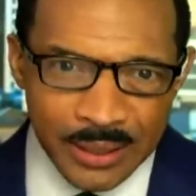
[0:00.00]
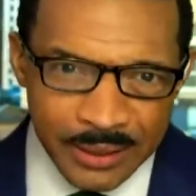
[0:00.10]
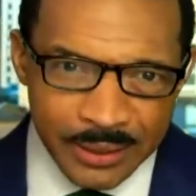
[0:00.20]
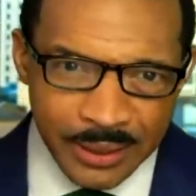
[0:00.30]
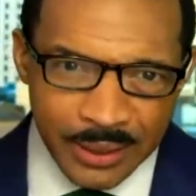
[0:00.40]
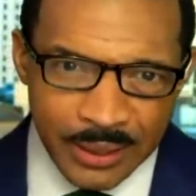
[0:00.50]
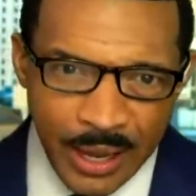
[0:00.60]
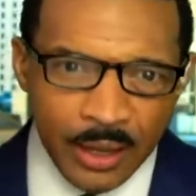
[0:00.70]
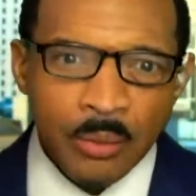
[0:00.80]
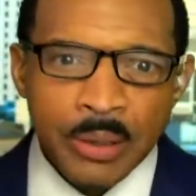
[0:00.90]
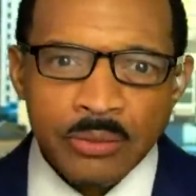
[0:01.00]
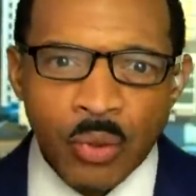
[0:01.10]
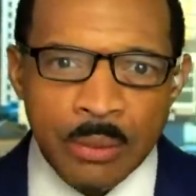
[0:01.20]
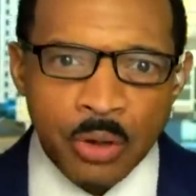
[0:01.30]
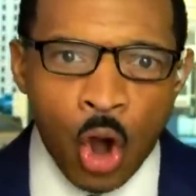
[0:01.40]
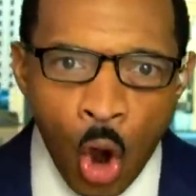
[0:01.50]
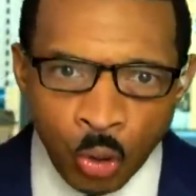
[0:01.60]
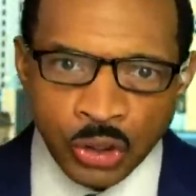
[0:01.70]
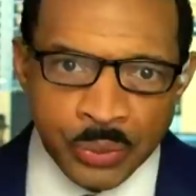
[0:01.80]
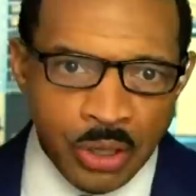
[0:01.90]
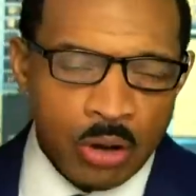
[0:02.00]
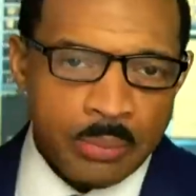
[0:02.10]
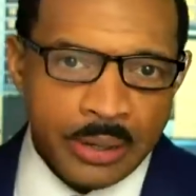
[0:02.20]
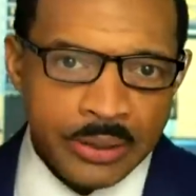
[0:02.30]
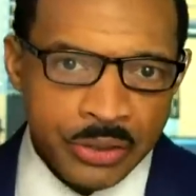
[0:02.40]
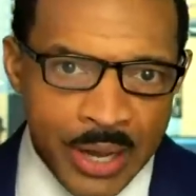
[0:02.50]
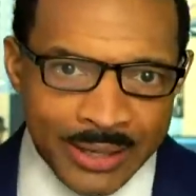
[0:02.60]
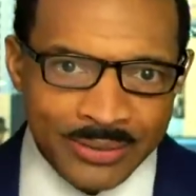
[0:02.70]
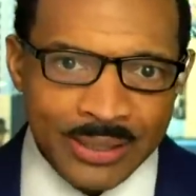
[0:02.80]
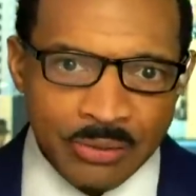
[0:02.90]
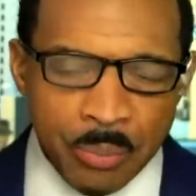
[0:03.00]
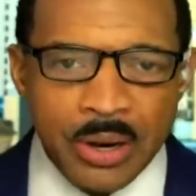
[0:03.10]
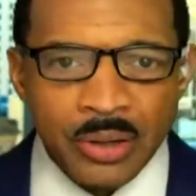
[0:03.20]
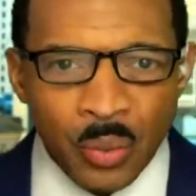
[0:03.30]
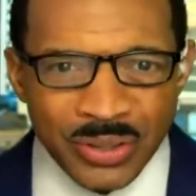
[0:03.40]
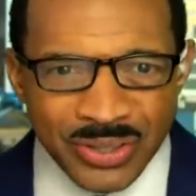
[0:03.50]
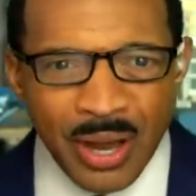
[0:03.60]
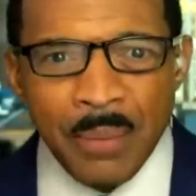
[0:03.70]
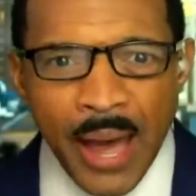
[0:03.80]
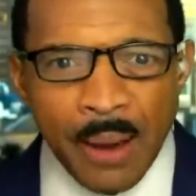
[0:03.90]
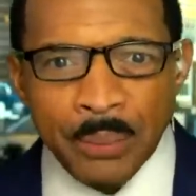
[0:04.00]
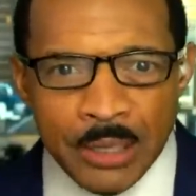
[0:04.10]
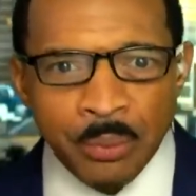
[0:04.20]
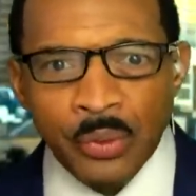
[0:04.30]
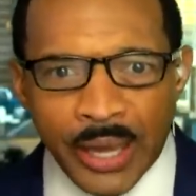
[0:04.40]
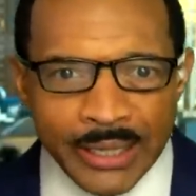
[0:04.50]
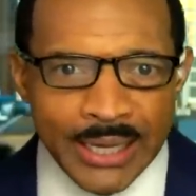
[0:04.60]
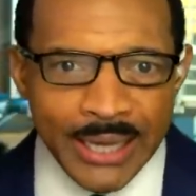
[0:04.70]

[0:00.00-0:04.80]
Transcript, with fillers: the element of rape culture we talk about in the United States of America was somehow people that